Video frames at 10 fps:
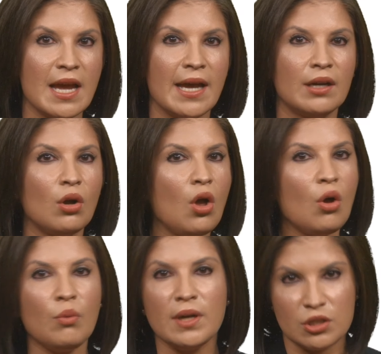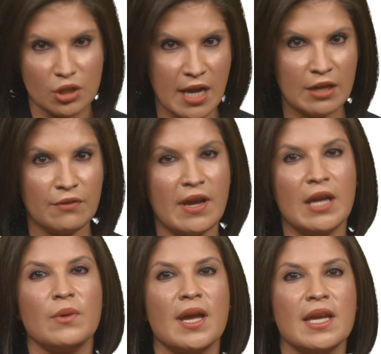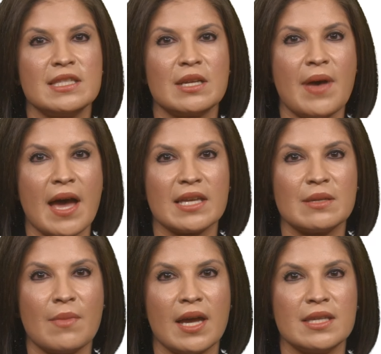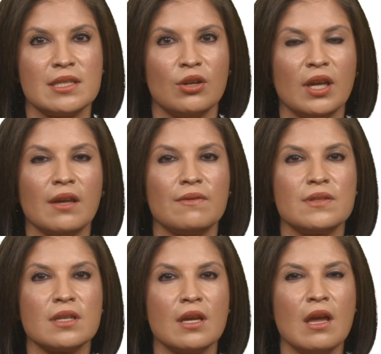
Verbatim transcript: and are always trying to find ways to maximize their gifts.